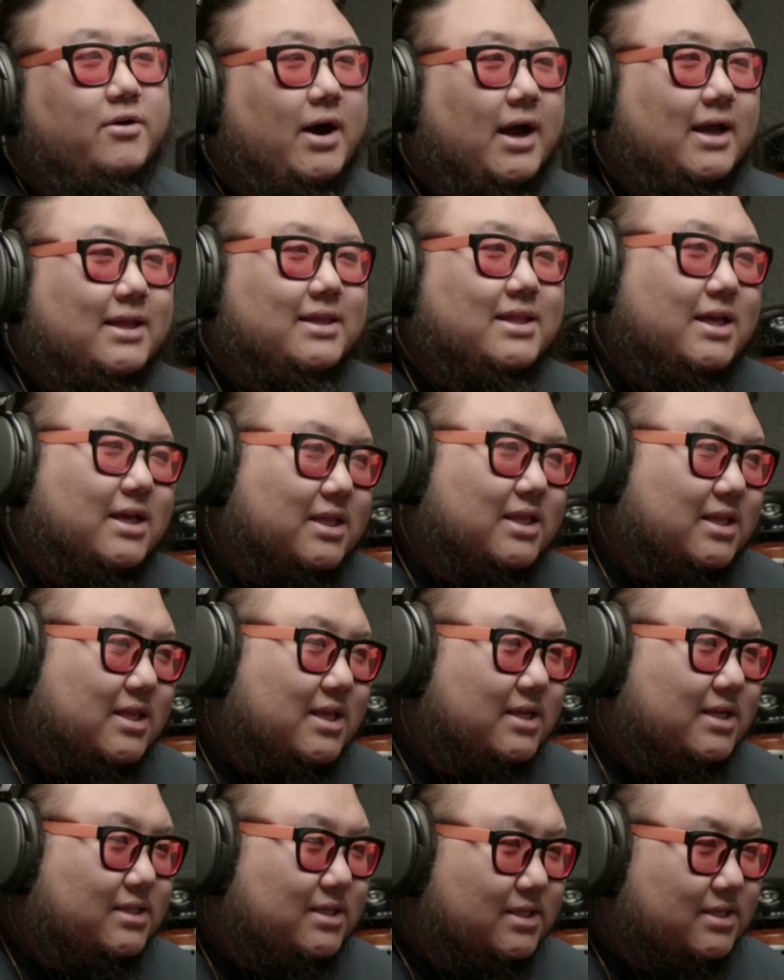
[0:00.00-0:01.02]
I think
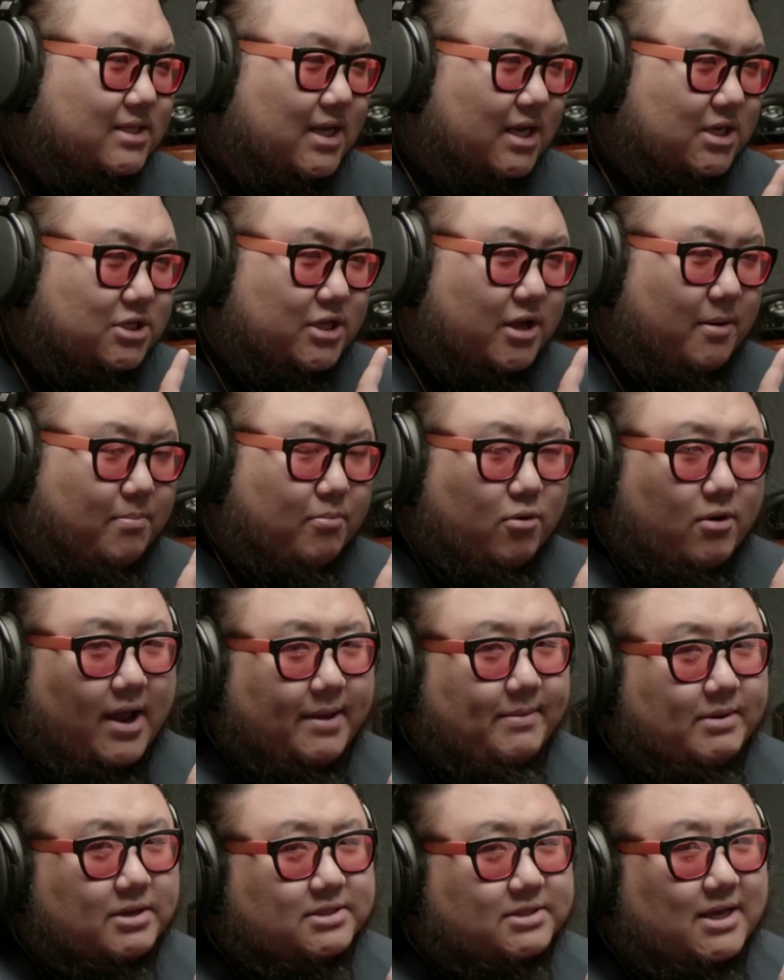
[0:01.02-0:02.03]
this is actually a
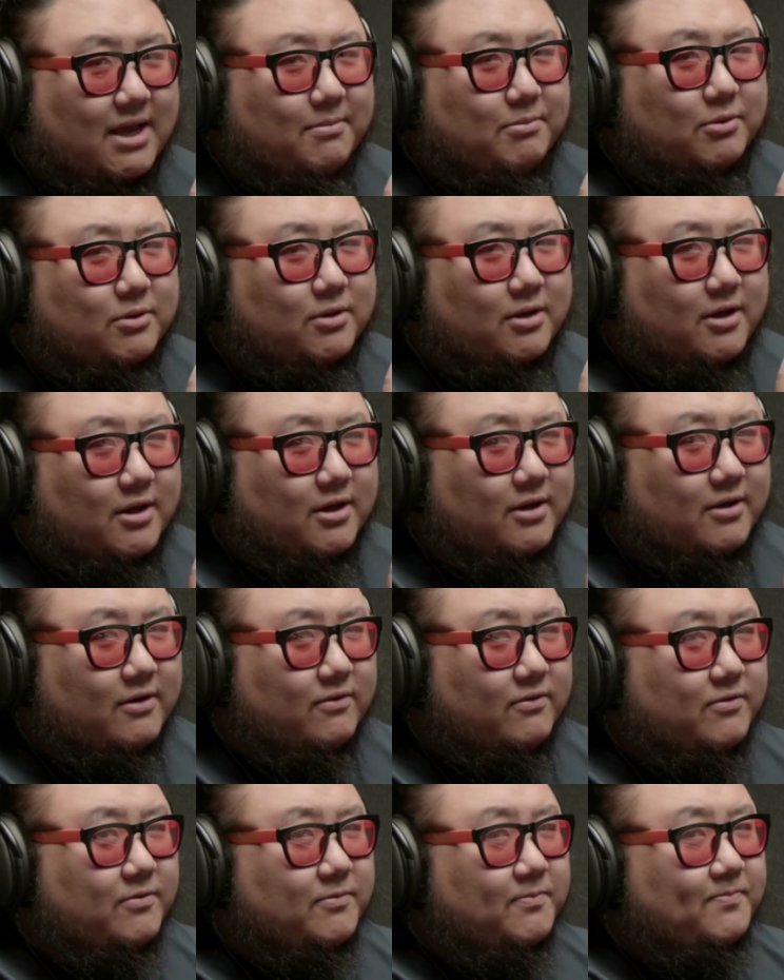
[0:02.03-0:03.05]
prime example
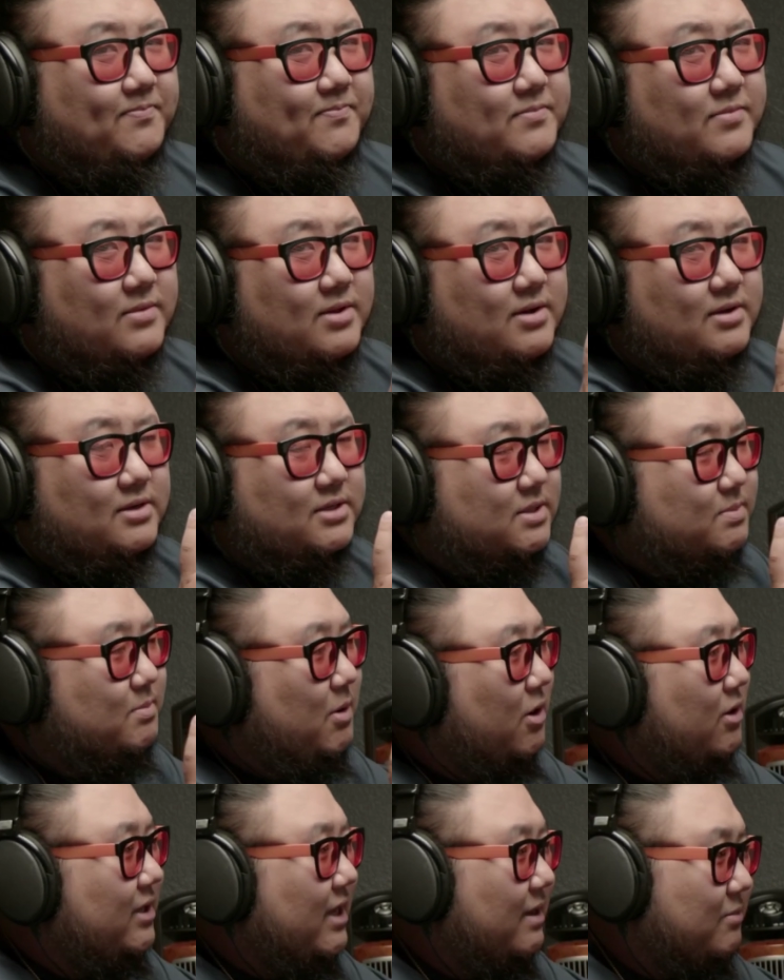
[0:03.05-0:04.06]
of
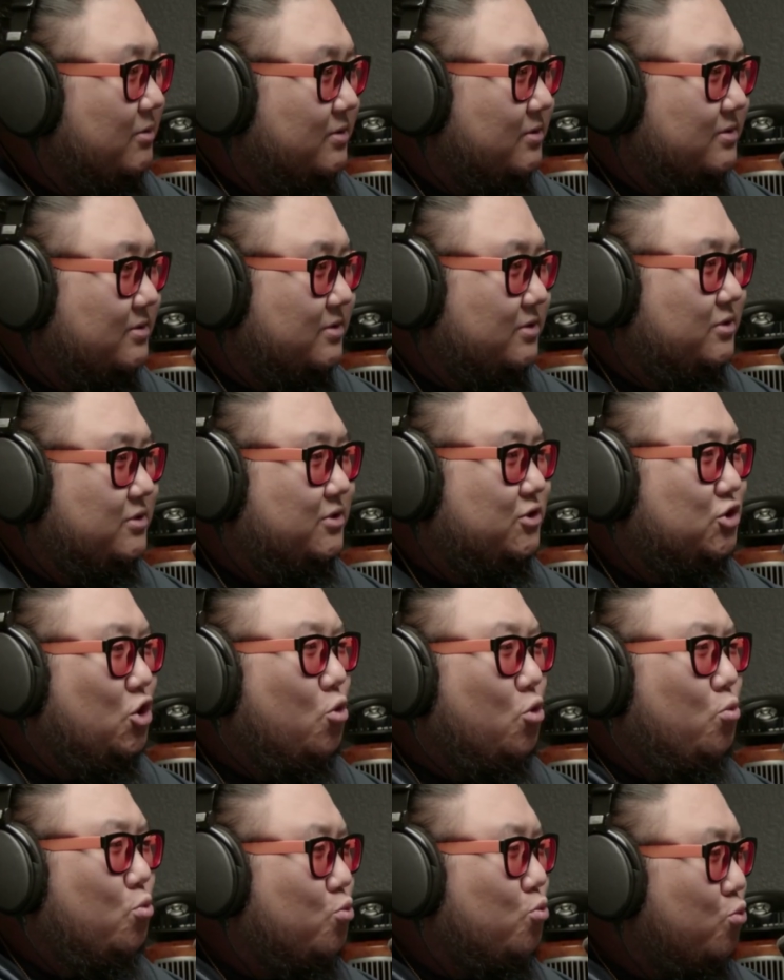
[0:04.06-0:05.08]
small labels
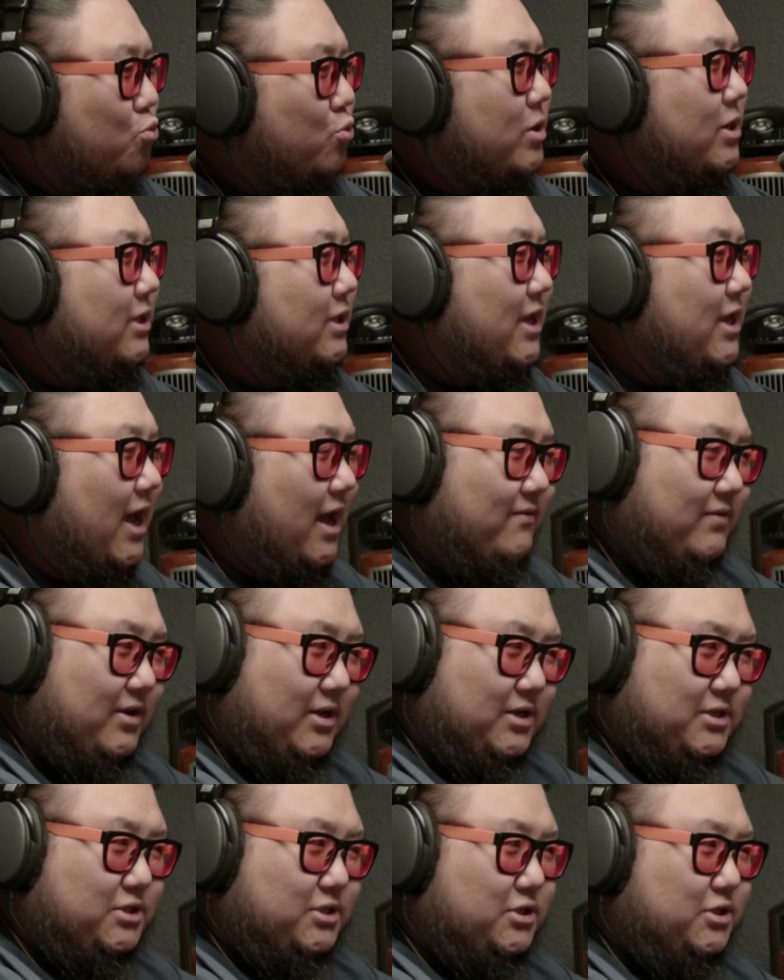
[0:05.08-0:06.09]
don't really have an
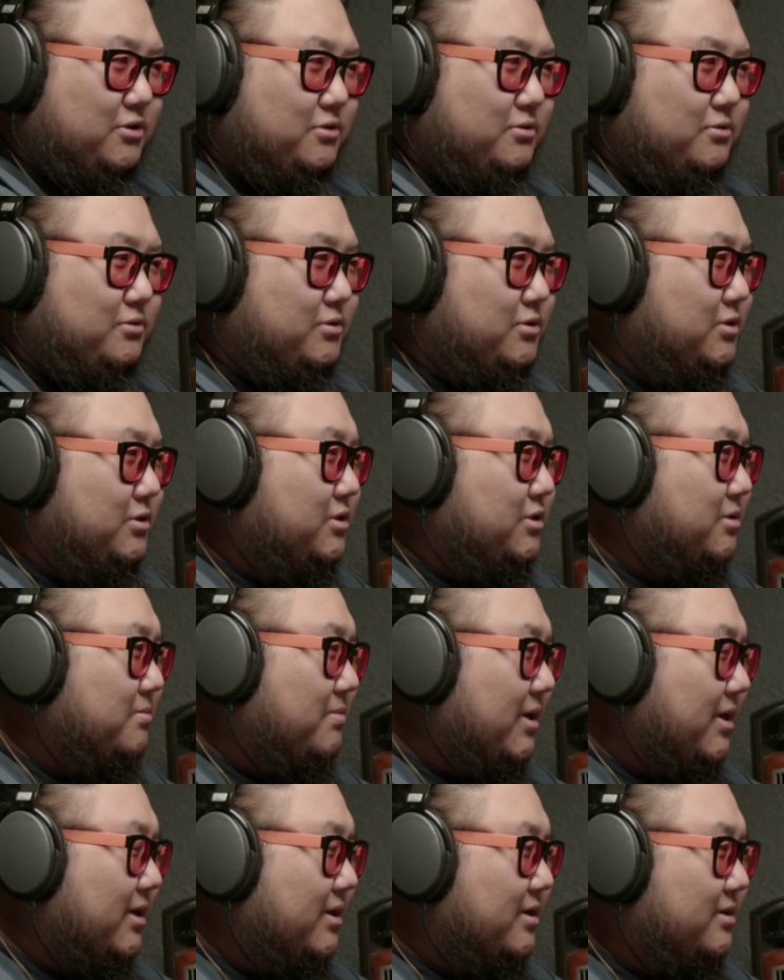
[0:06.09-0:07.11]
excuse to
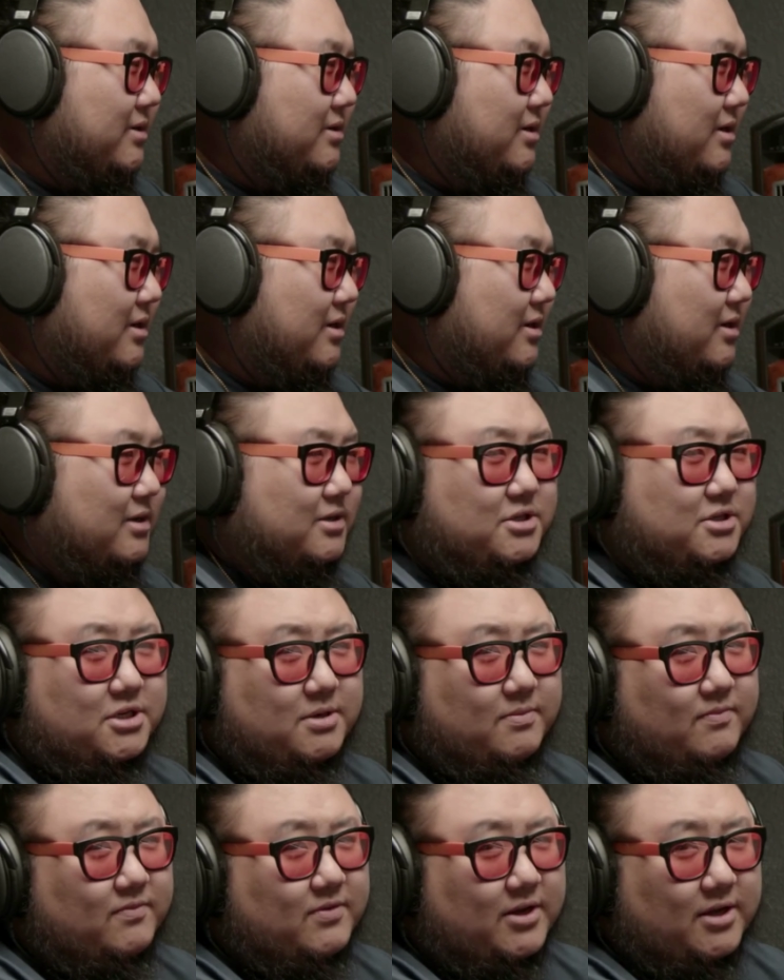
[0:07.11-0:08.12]
make
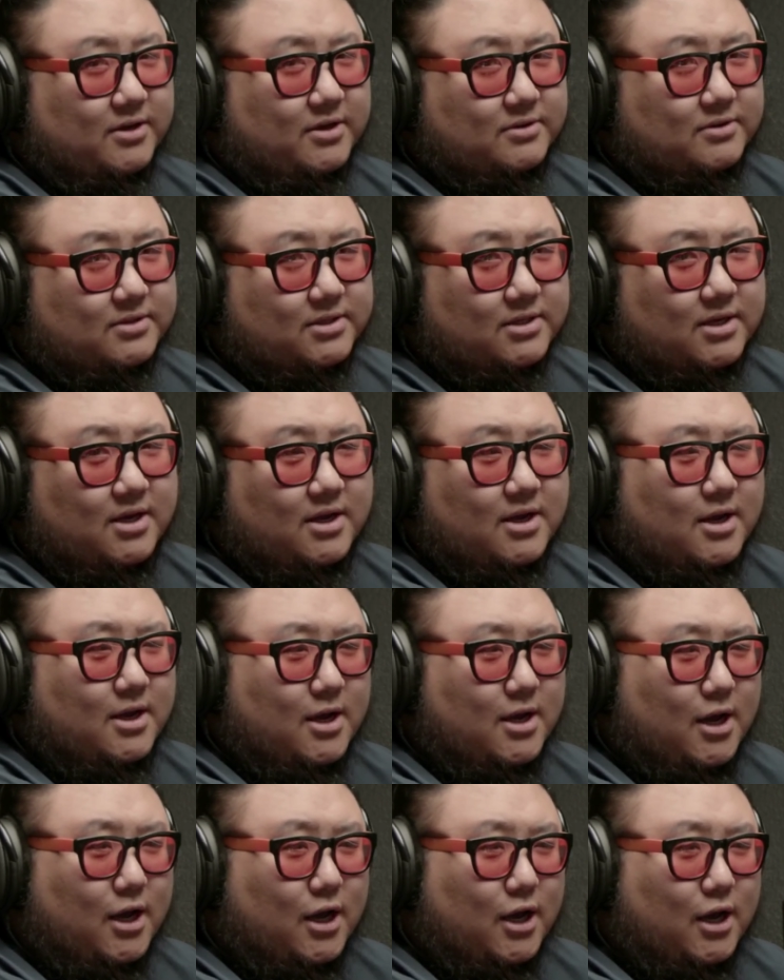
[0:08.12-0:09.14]
cheap videos.
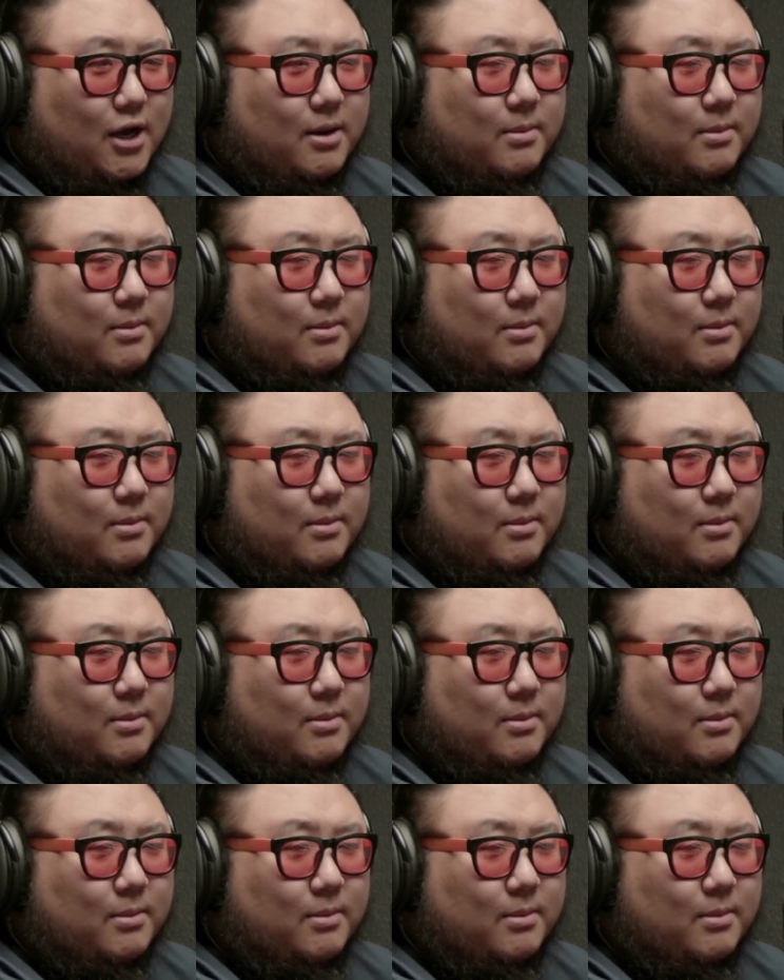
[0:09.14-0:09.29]
I